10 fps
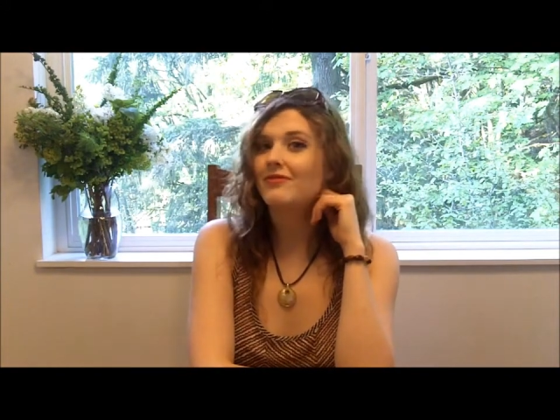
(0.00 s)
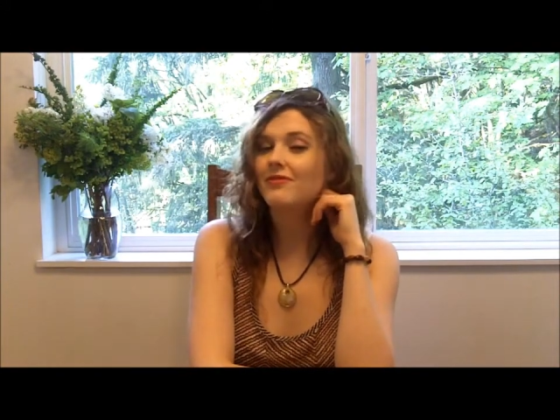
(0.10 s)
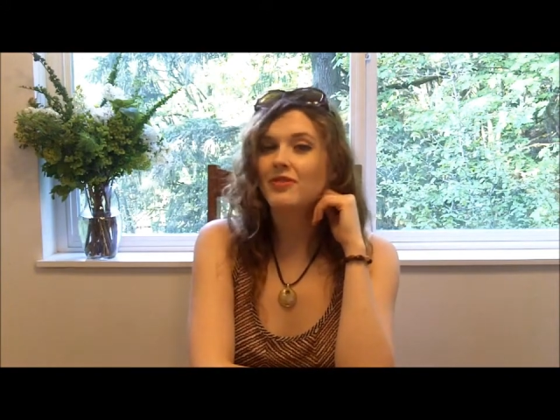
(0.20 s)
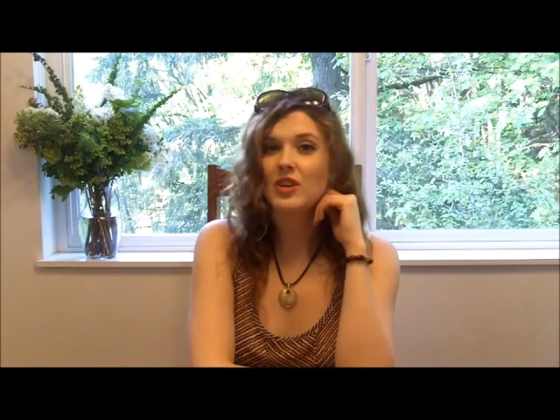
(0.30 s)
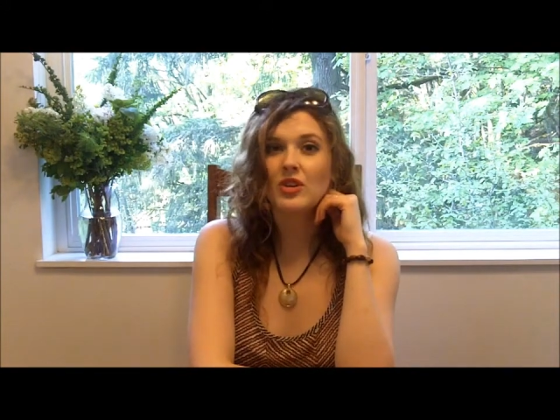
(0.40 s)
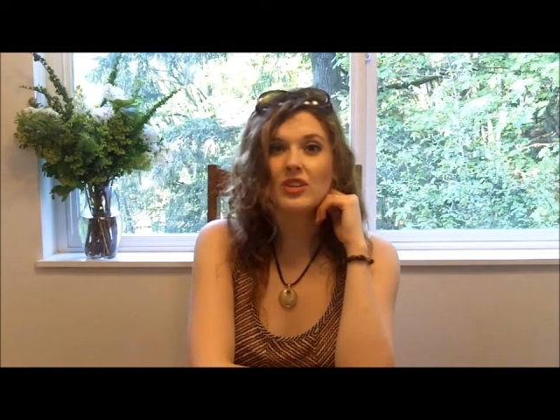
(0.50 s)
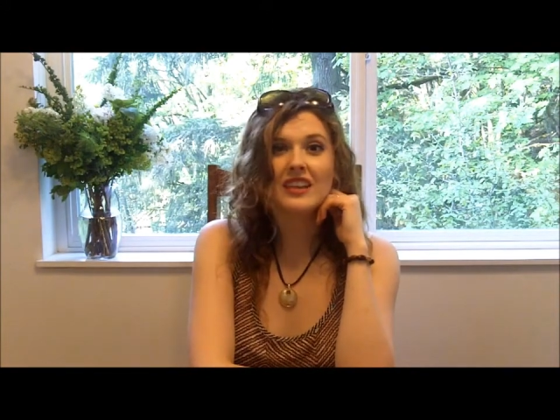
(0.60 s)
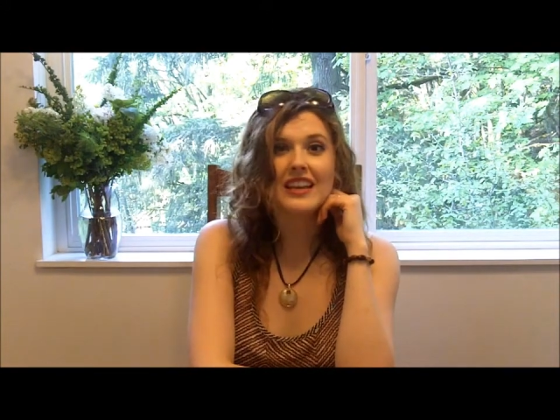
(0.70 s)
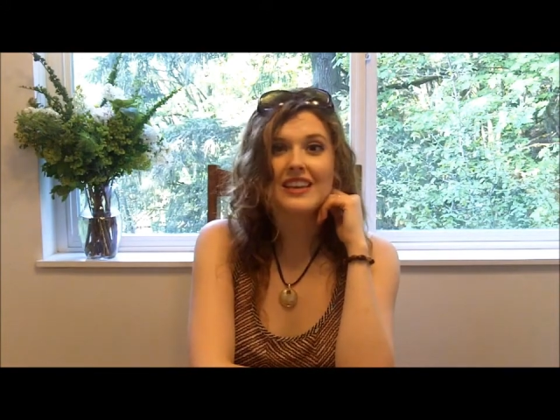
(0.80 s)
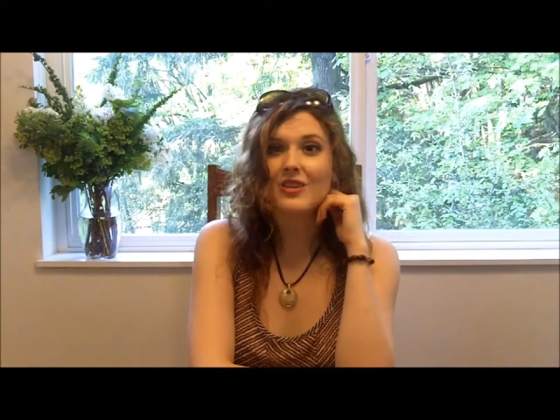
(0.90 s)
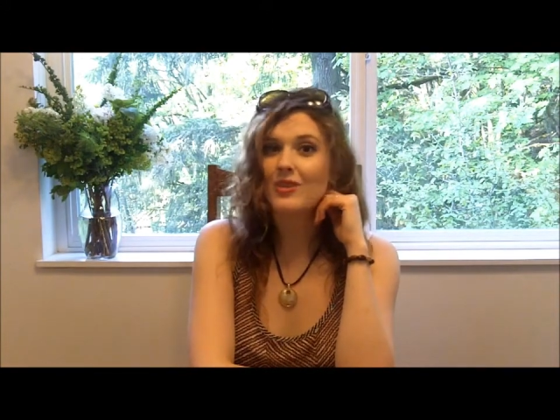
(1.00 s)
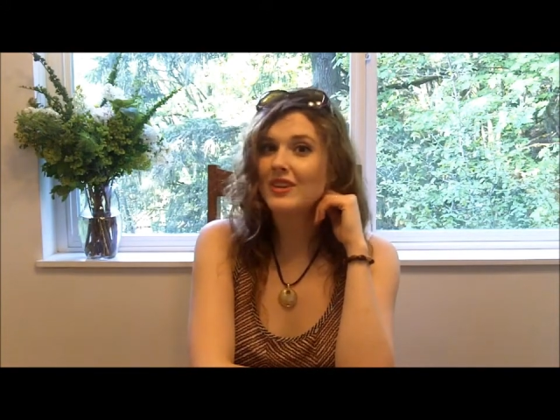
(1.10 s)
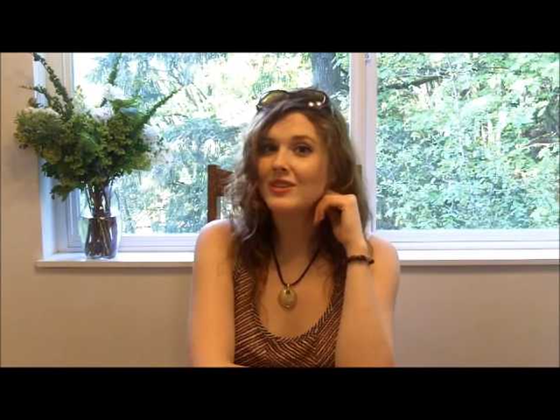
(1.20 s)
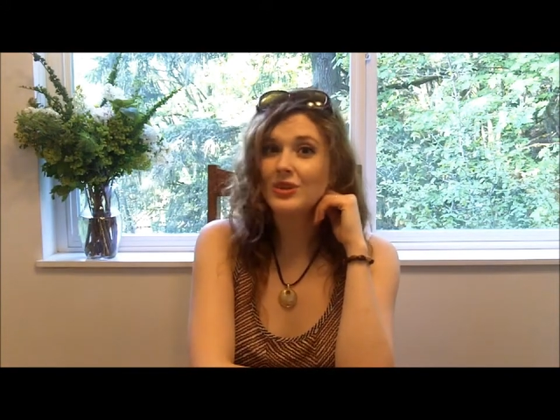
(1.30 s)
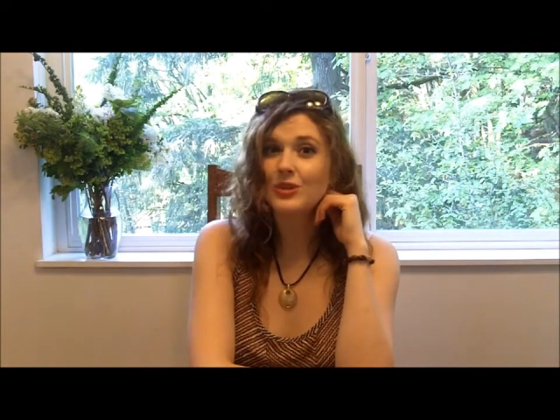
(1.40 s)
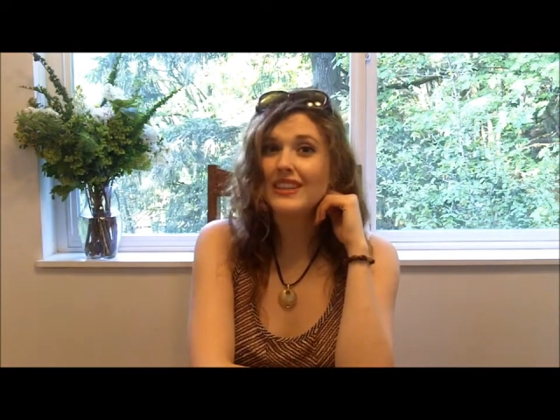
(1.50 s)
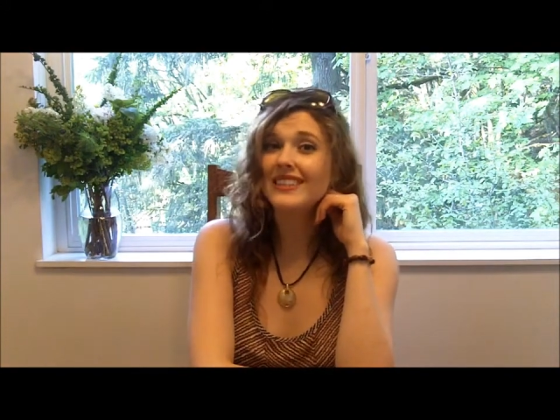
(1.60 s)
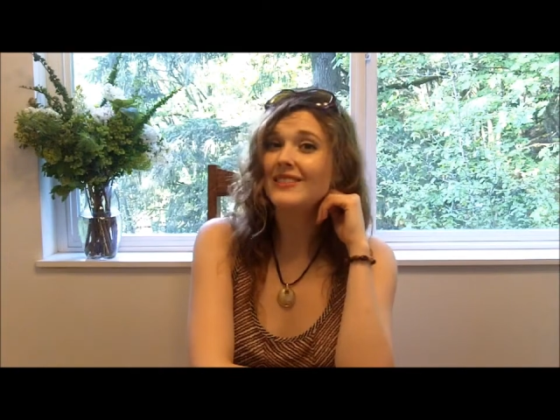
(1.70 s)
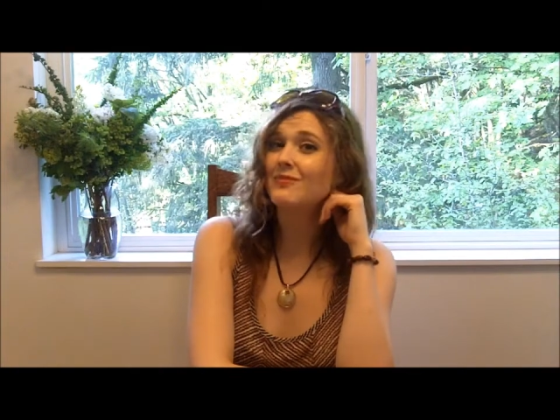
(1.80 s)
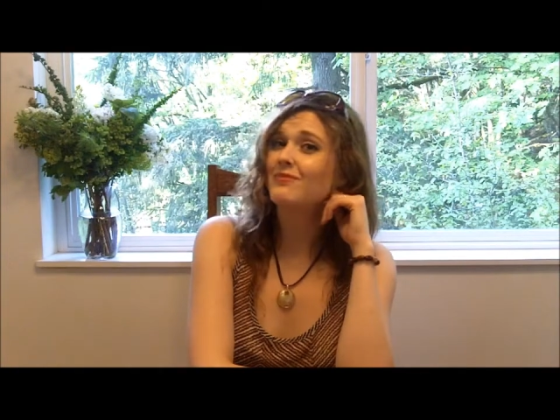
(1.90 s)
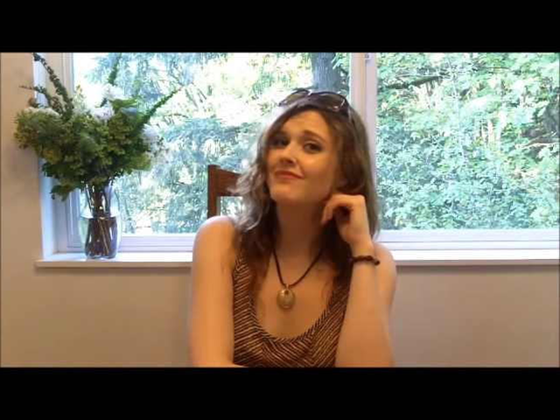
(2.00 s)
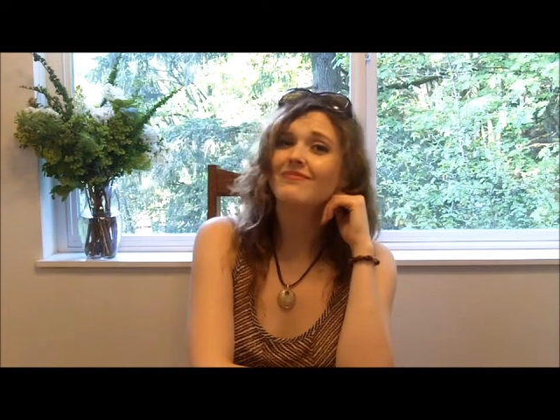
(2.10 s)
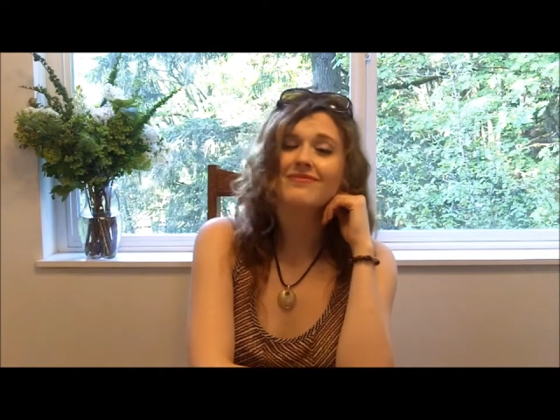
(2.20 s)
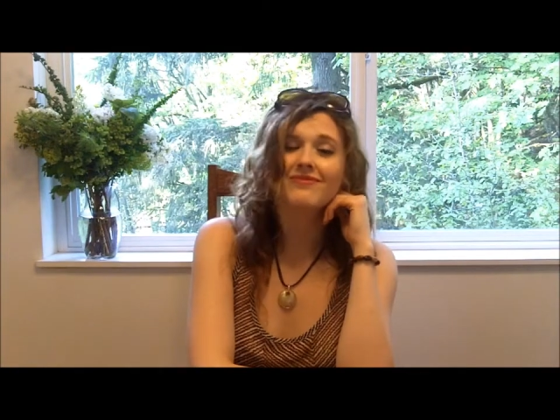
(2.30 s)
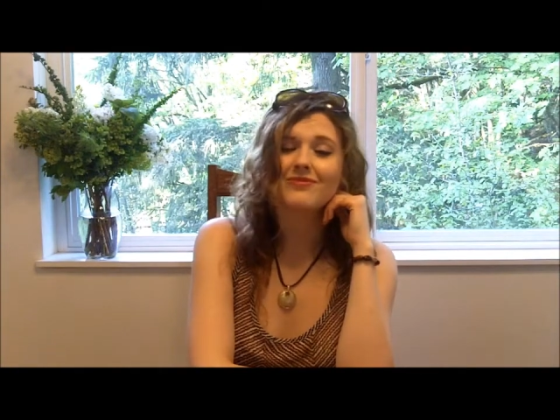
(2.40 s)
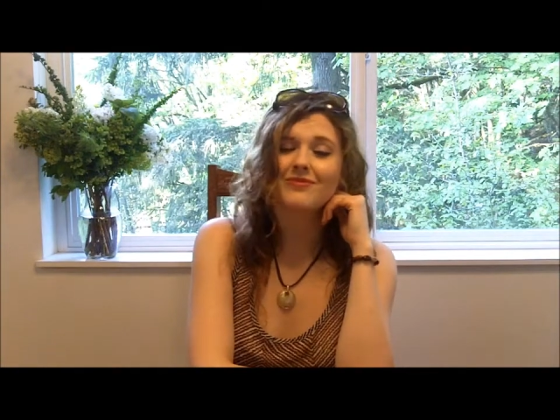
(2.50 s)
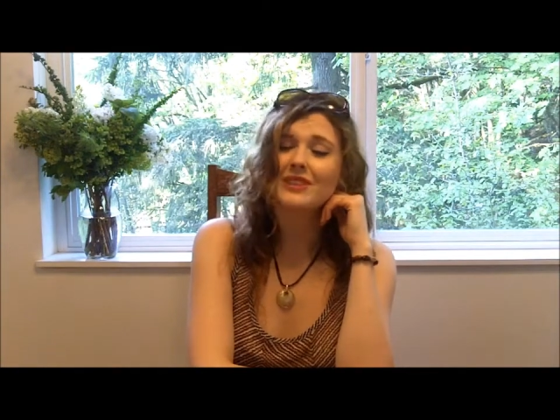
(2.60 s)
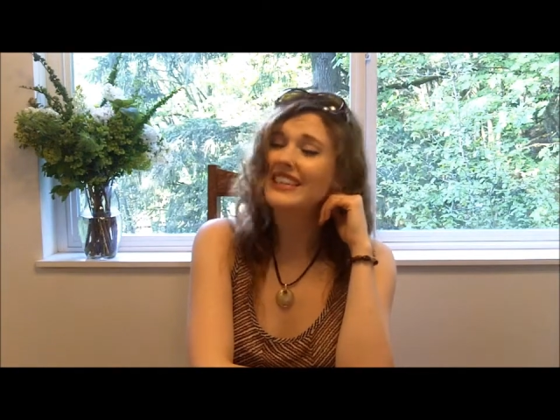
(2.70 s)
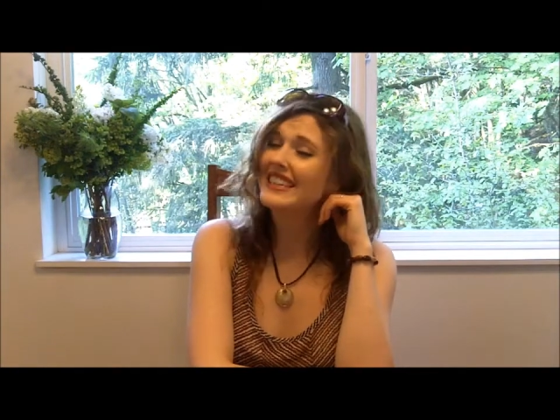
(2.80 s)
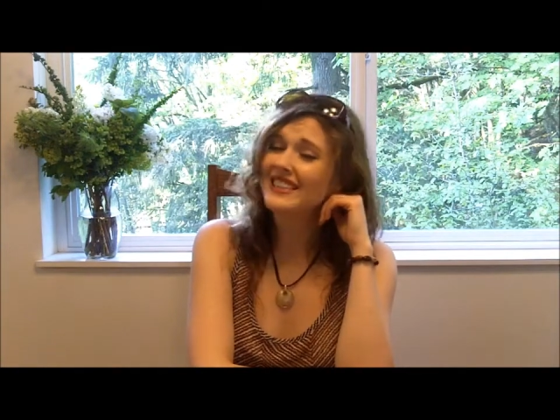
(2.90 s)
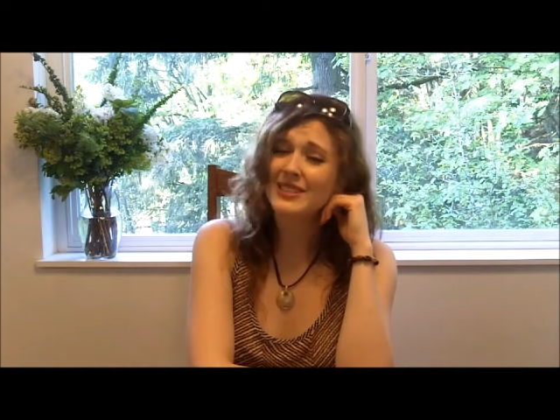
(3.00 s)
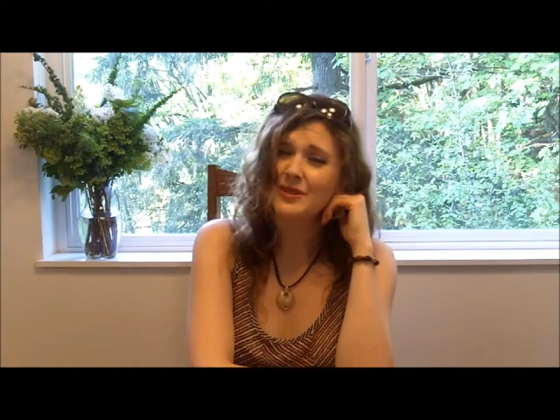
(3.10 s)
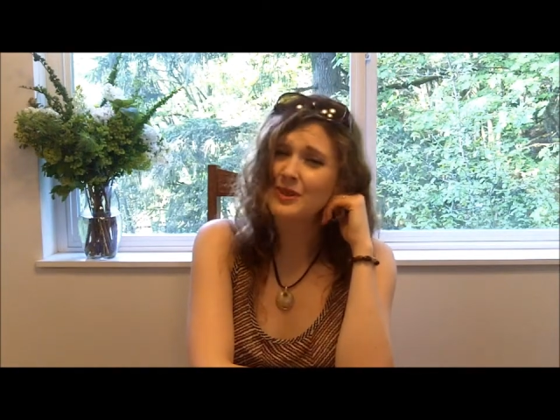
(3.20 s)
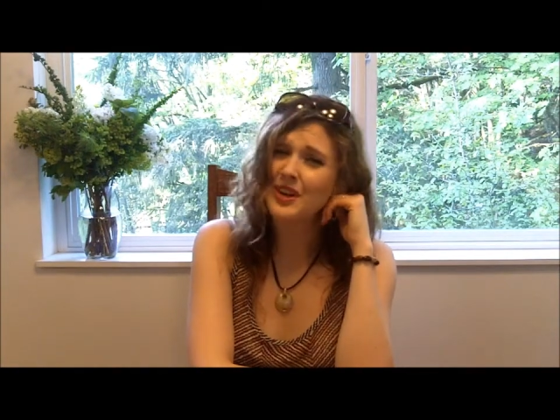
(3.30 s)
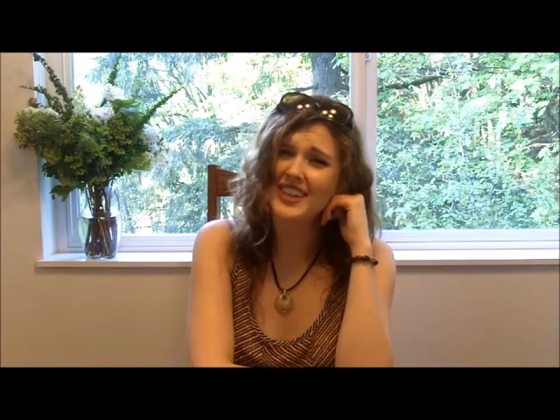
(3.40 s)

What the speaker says: feel like you can do it, please do.